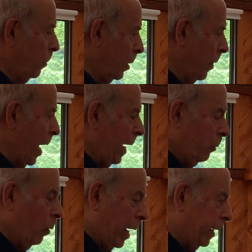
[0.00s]
that
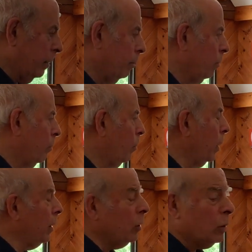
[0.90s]
way.
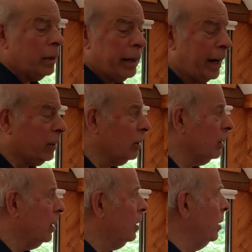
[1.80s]
But you could
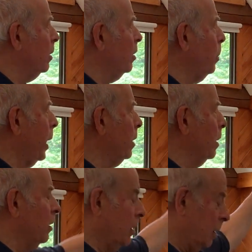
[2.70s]
actually see this
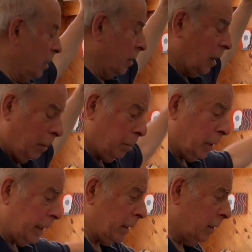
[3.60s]
painting, since it's
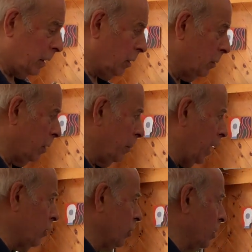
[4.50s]
completely
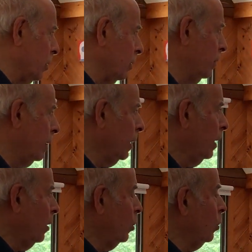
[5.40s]
two-dimensional,
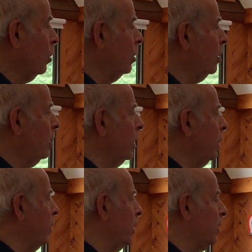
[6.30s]
you could see
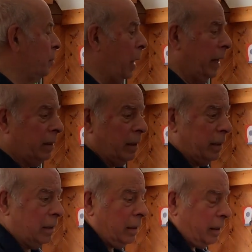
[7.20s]
this
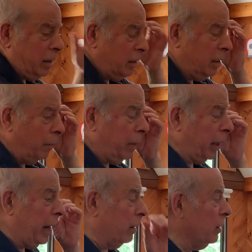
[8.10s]
painting as
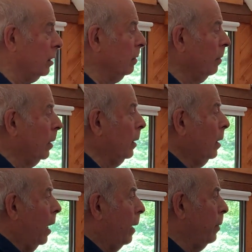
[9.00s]
something else.
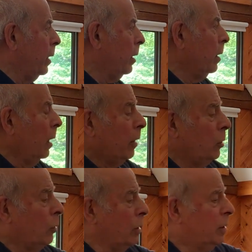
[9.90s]
I mean,
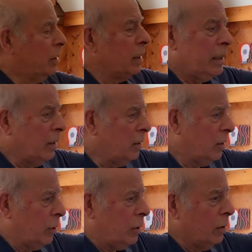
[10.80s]
you could see the
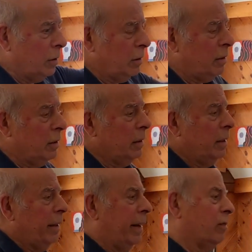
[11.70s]
circles
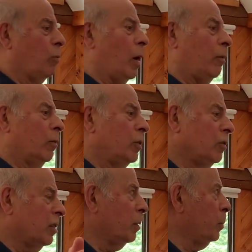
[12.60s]
as what
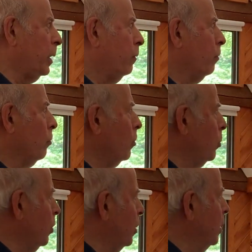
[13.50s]
used to be fruits,